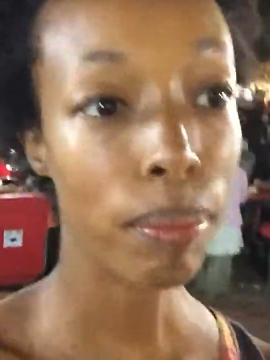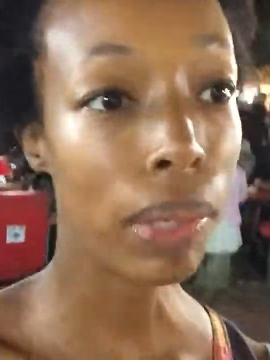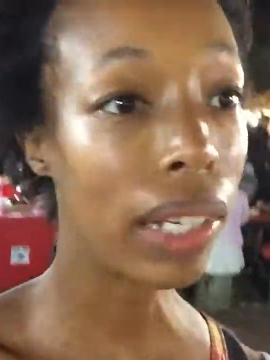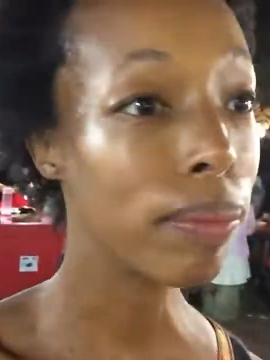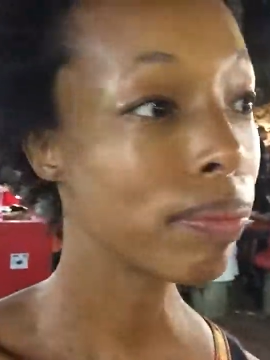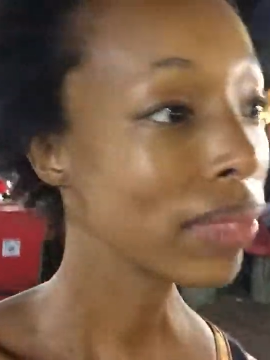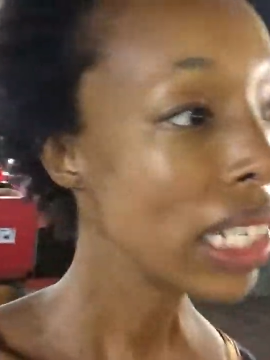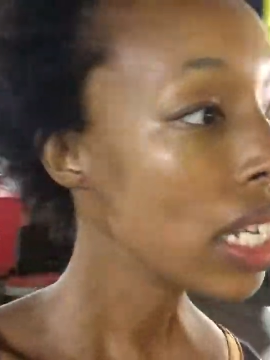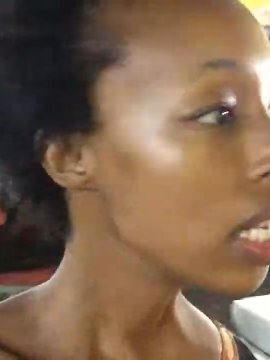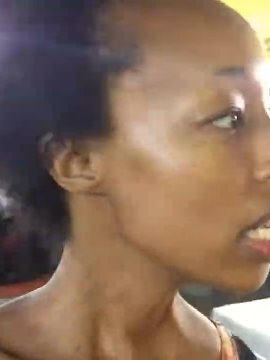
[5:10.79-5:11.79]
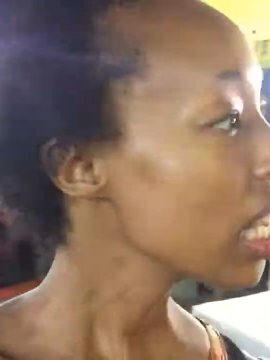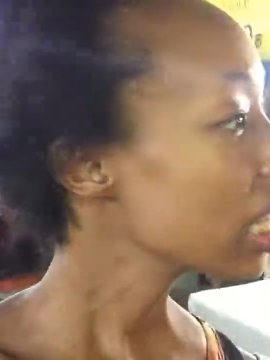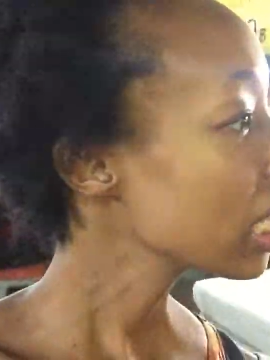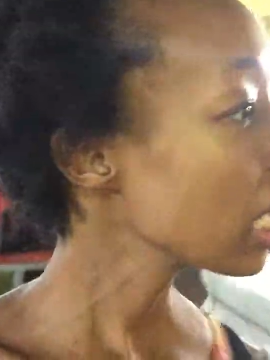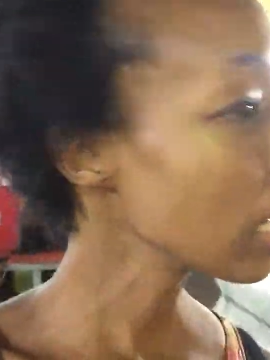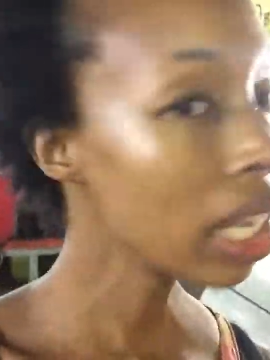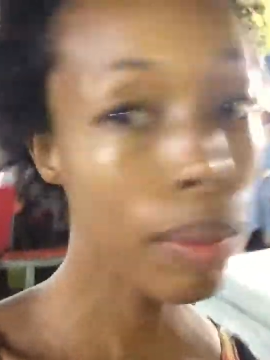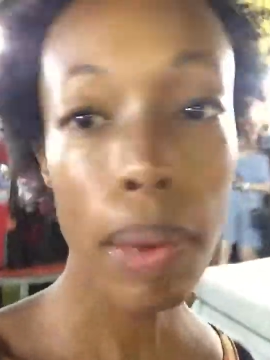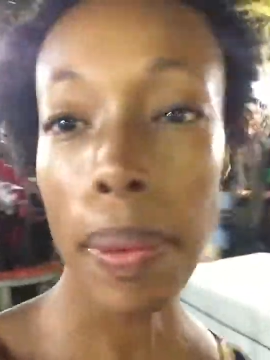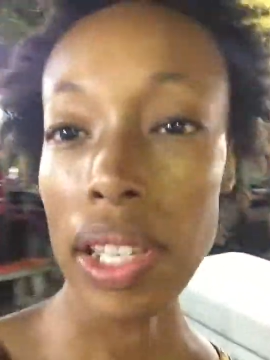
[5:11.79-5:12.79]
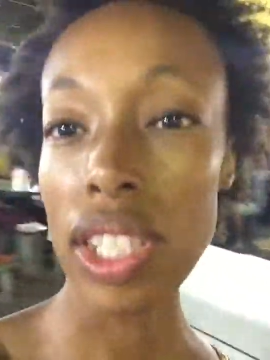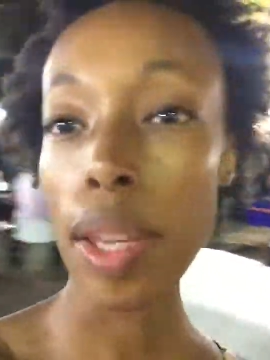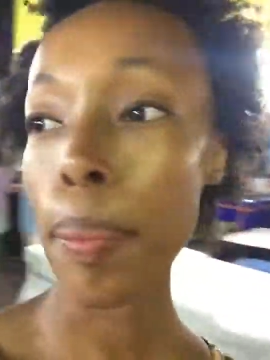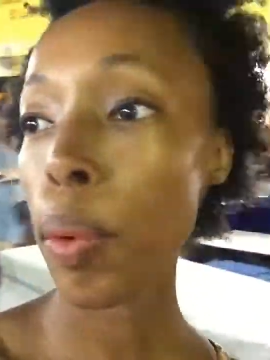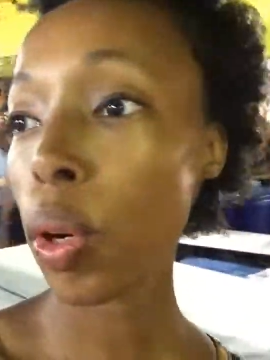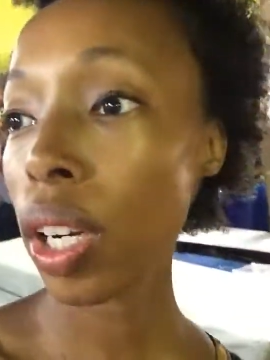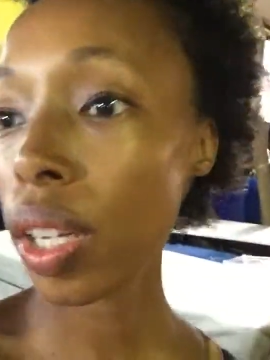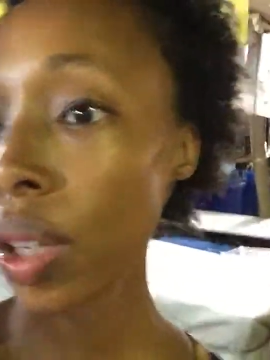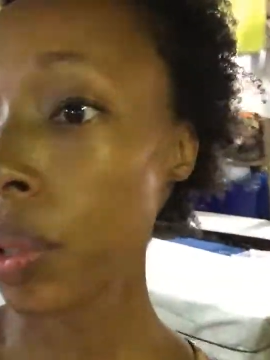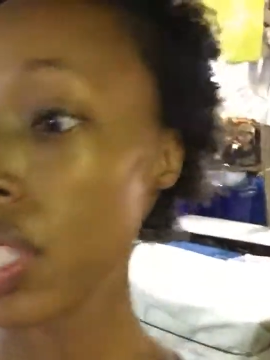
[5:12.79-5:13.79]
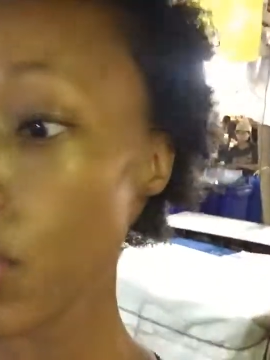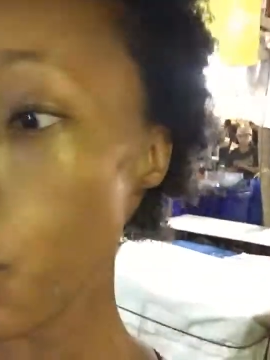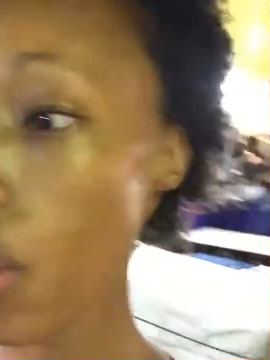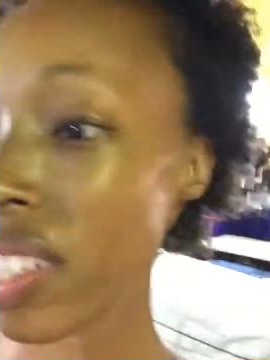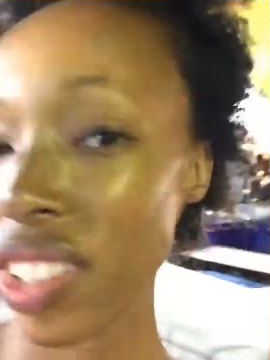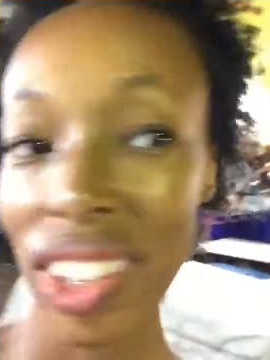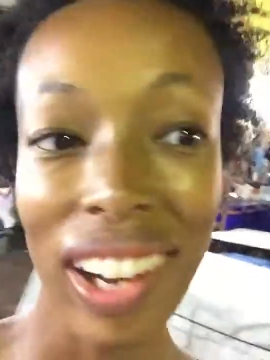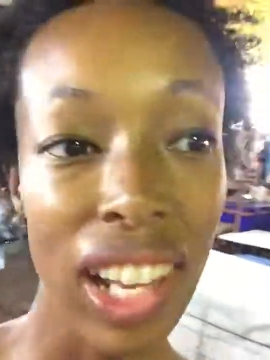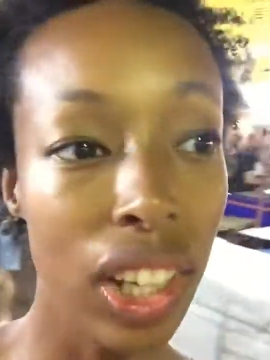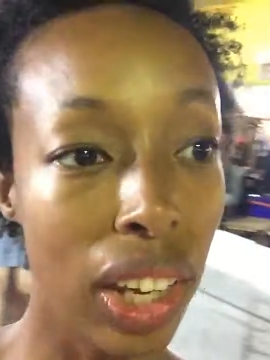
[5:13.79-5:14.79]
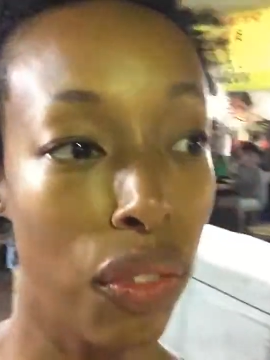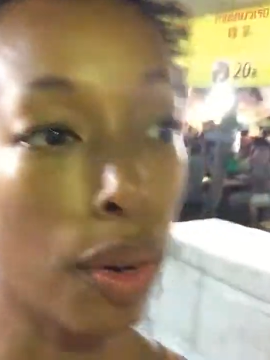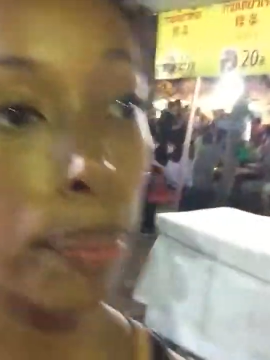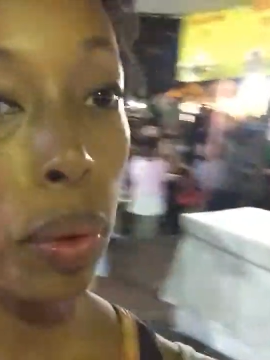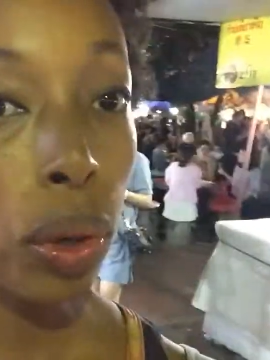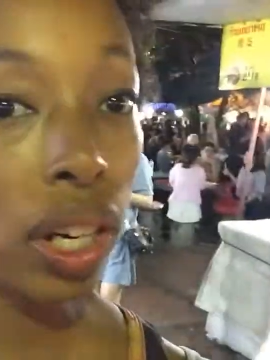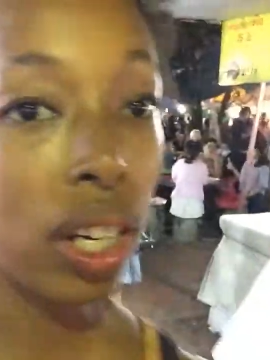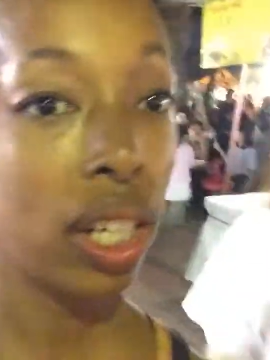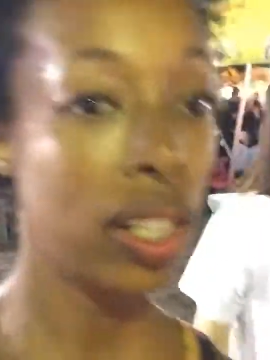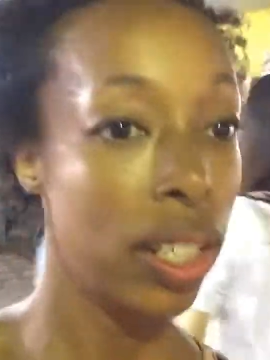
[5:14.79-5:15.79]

But it's good. Maybe there's some more. Still wandering around looking for more.